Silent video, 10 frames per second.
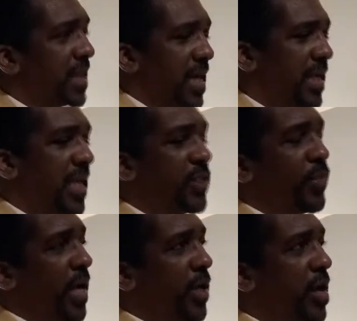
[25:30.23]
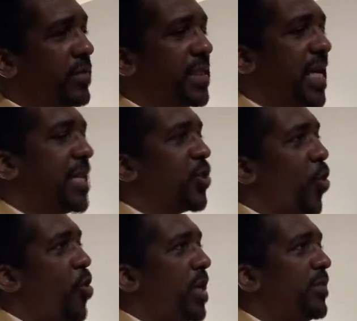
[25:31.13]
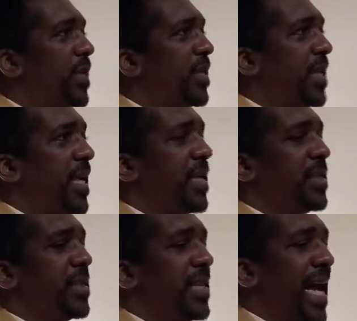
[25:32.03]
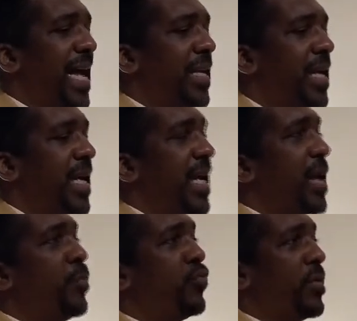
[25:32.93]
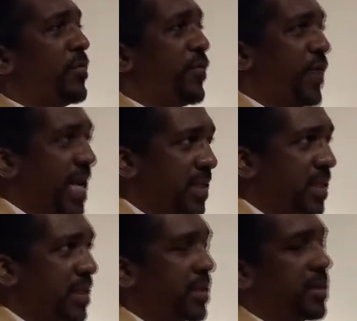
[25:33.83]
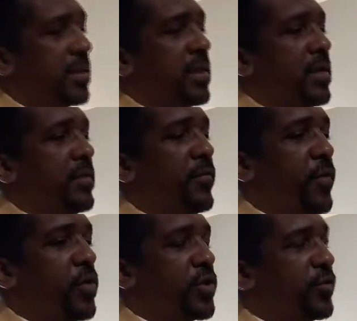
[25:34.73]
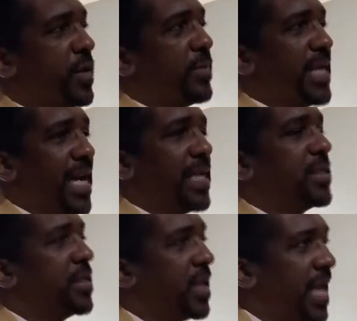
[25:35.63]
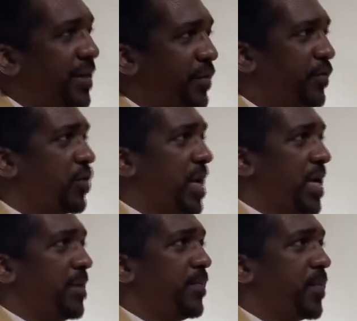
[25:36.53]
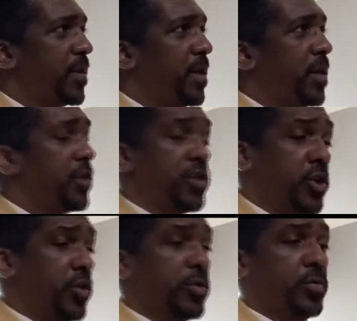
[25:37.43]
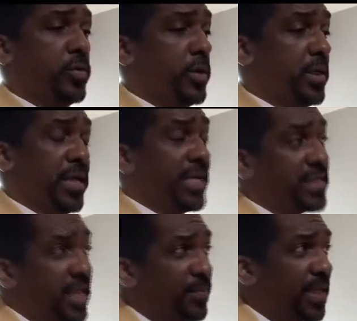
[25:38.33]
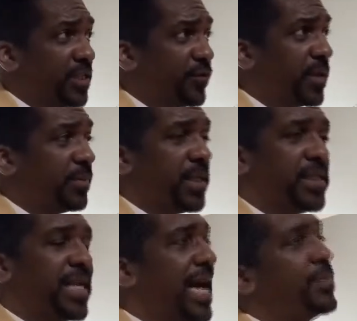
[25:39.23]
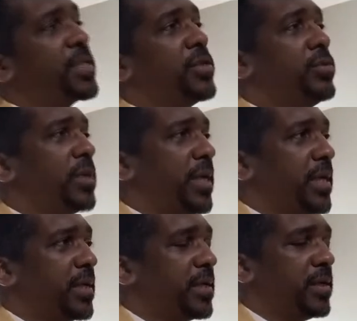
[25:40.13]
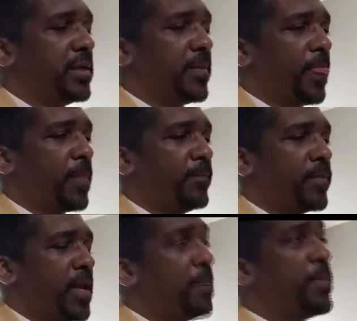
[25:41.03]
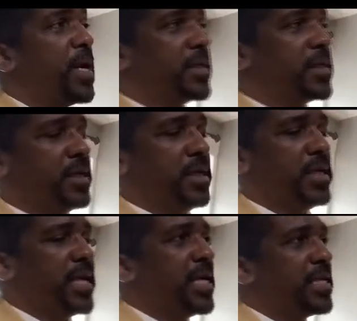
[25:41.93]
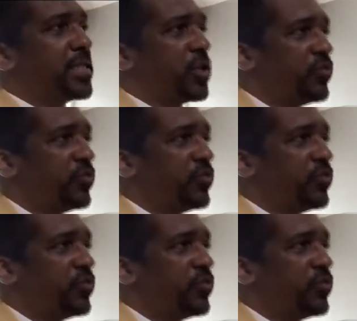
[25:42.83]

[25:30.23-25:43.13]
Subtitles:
let's prioritize all of the things that can prevent folks from getting into a life of crime. So is there a place for the police? Absolutely. But there